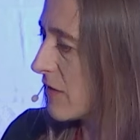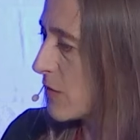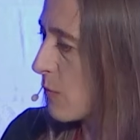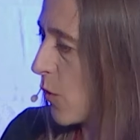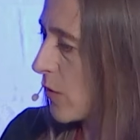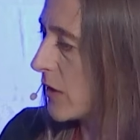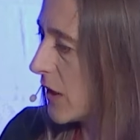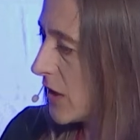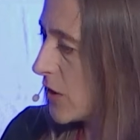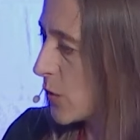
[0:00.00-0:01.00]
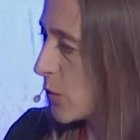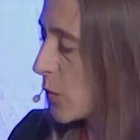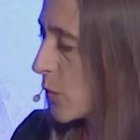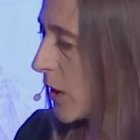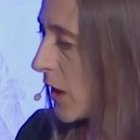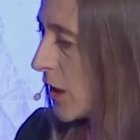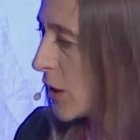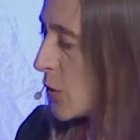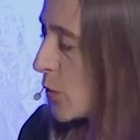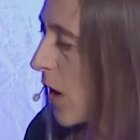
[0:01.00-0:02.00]
is more need to
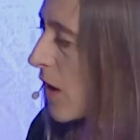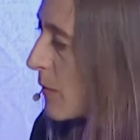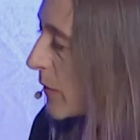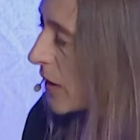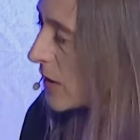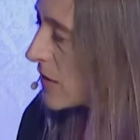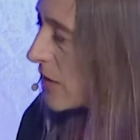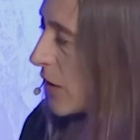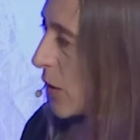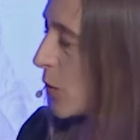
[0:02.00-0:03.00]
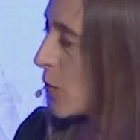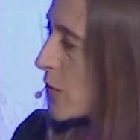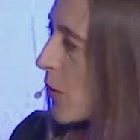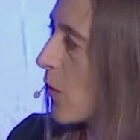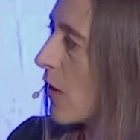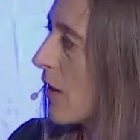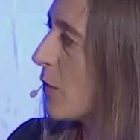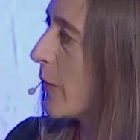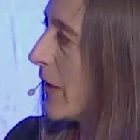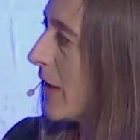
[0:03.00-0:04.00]
harmonize those, or
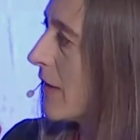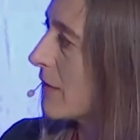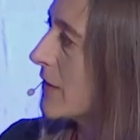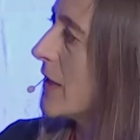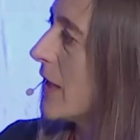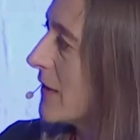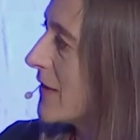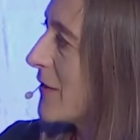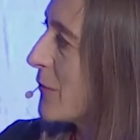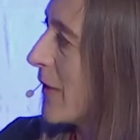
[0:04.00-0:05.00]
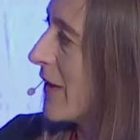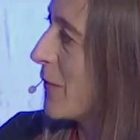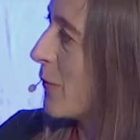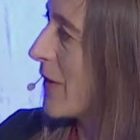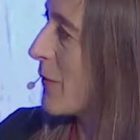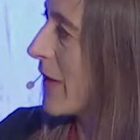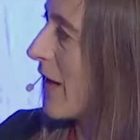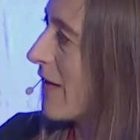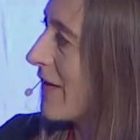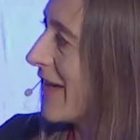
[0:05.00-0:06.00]
are we content where we
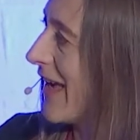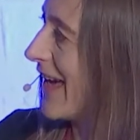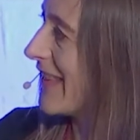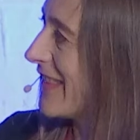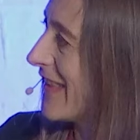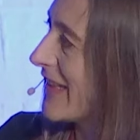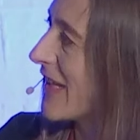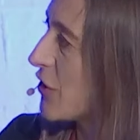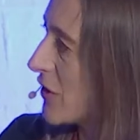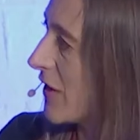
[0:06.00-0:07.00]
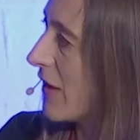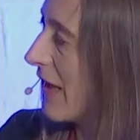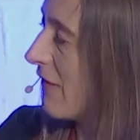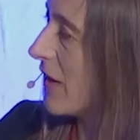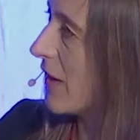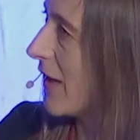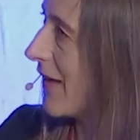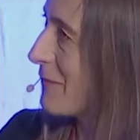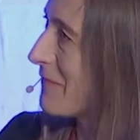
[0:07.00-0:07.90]
are at the national level?